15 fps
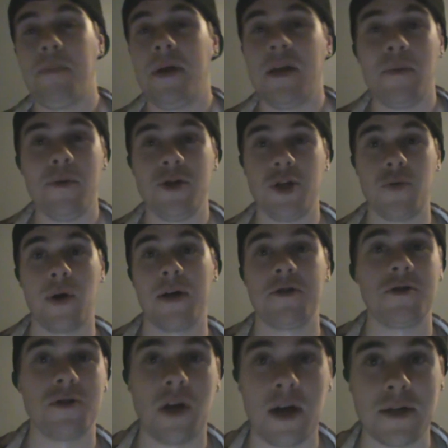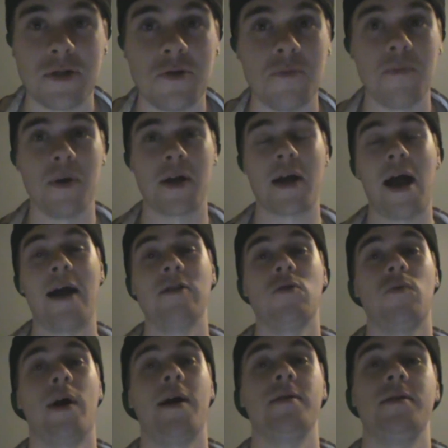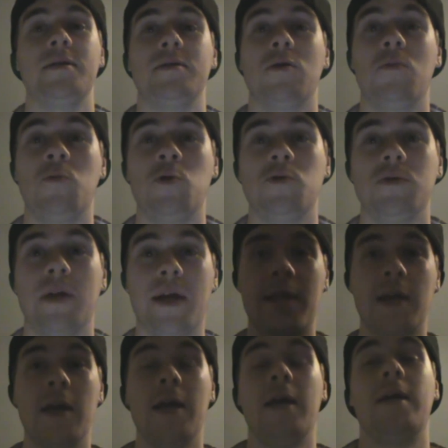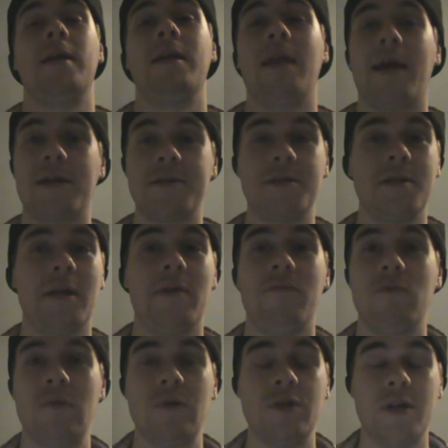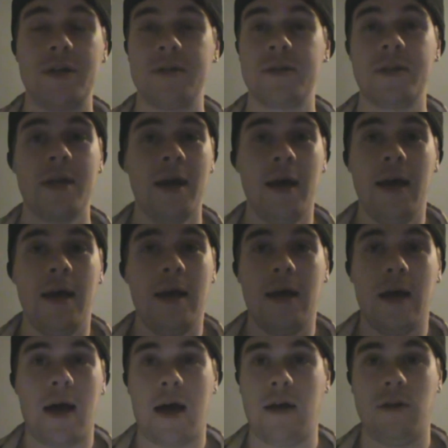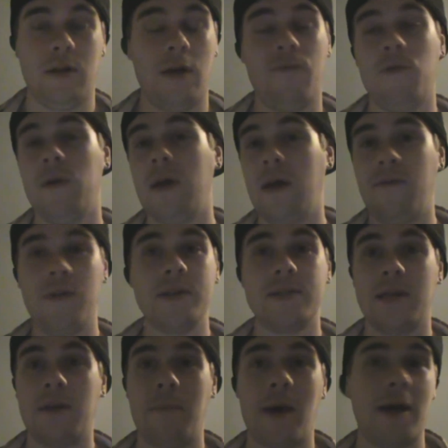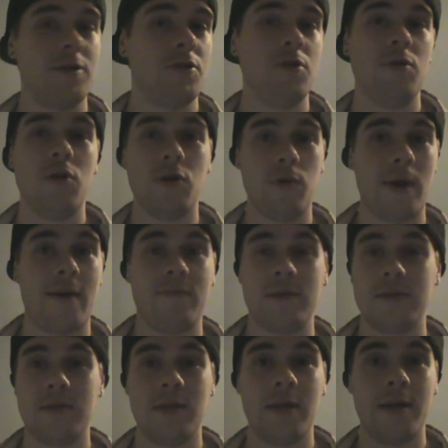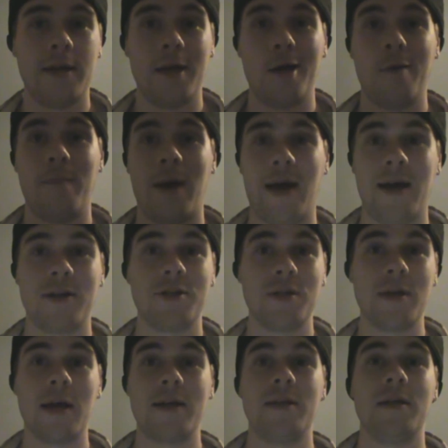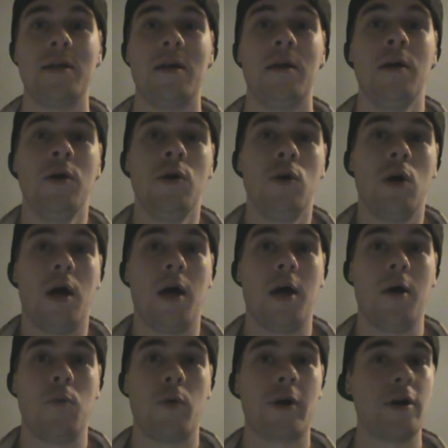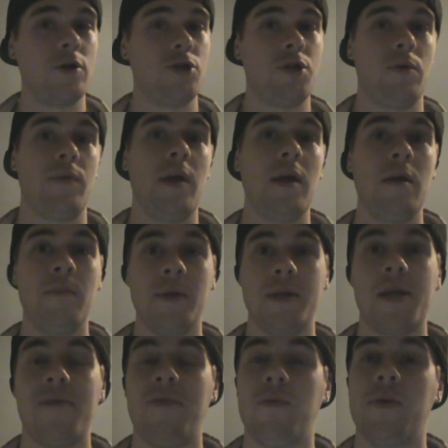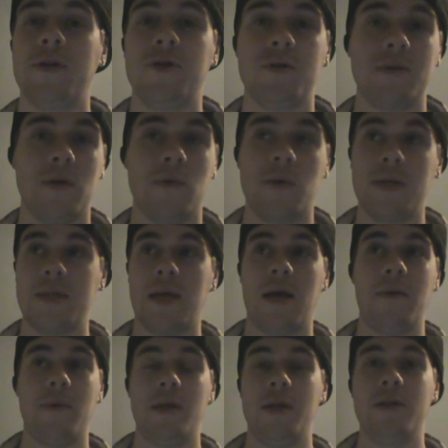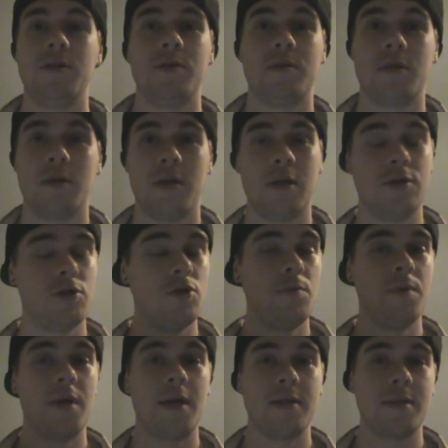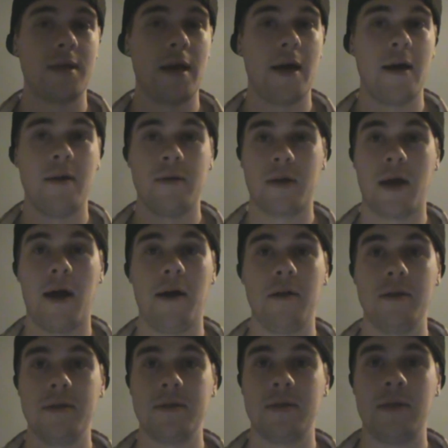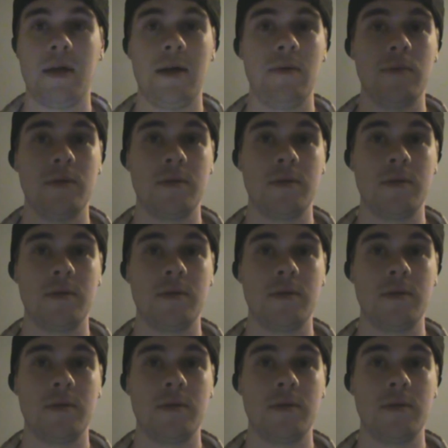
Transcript: the PWG roster is awesome, but Kyle O'Reilly is almost like next level. Just if he's in a match, you know you have to see it. I actually got to work on a show with him and Davey Richards at one time, and he's a super nice guy. Kyle is, and he